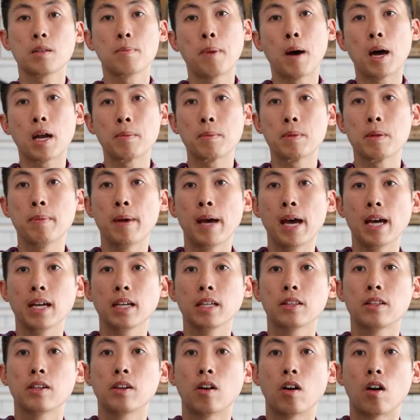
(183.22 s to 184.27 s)
the bottom of the
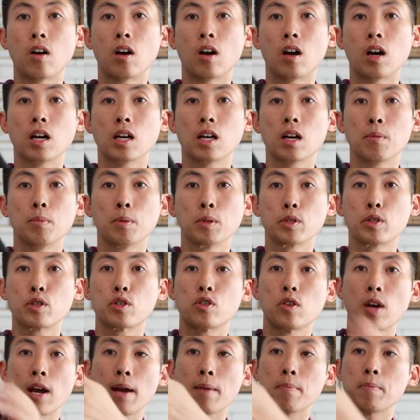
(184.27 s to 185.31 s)
bag, there are a couple
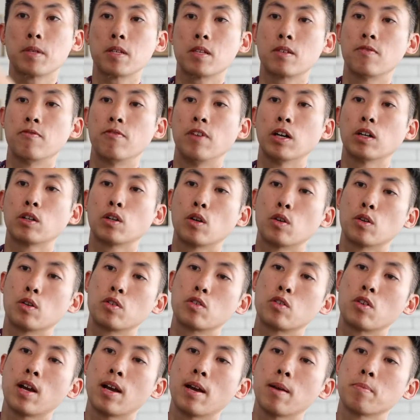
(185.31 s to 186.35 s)
straps, Velcro
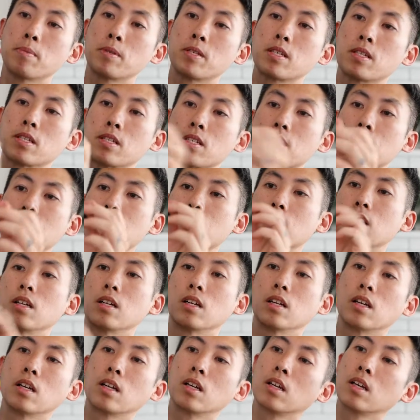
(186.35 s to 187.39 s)
straps,
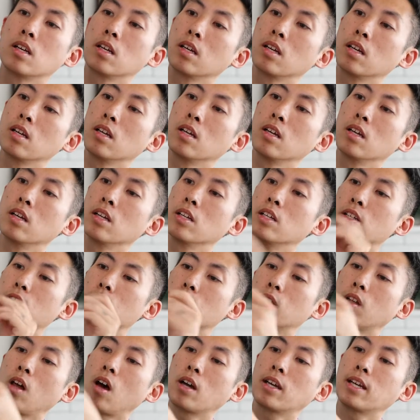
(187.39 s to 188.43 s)

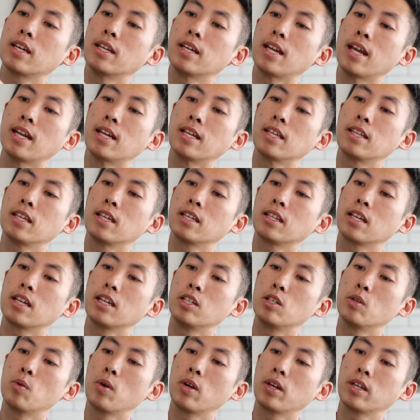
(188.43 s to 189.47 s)
to lock in anything that
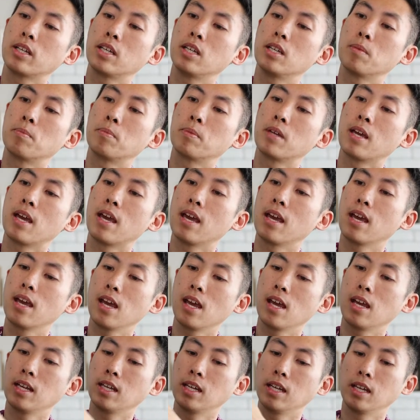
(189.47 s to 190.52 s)
you want to keep
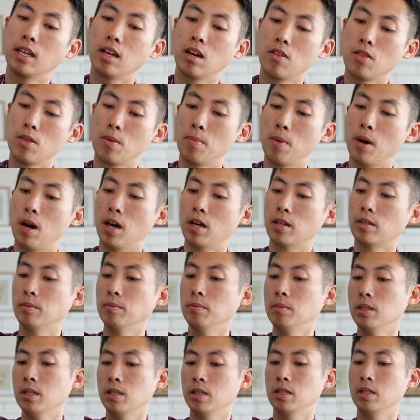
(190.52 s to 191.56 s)
hanging on the
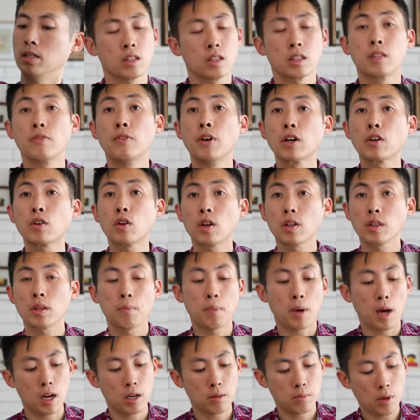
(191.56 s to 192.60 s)
bottom. The Velcro at the
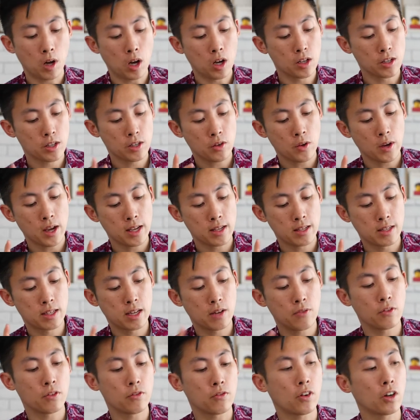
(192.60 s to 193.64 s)
bottom also has
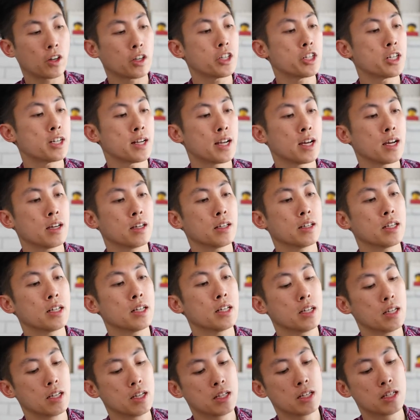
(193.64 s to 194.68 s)
different
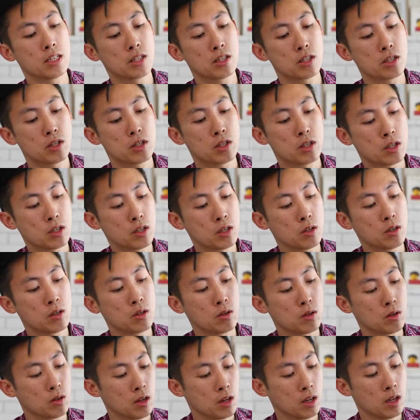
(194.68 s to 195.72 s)
functionality. It is
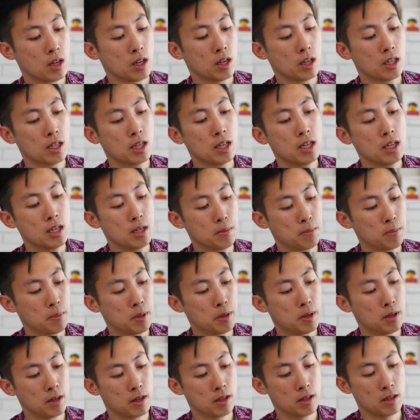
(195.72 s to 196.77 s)
to keep
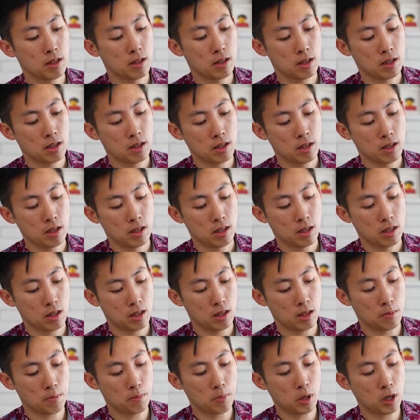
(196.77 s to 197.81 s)

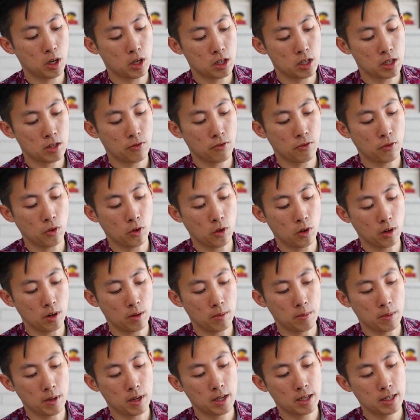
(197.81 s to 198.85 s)
the purse
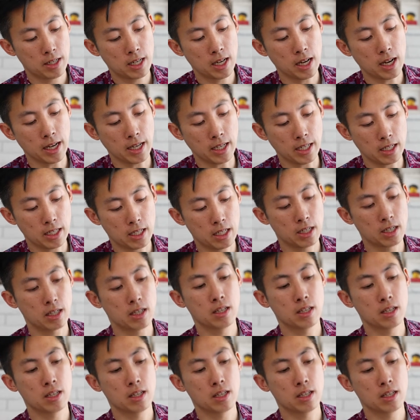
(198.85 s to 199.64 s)
form tight.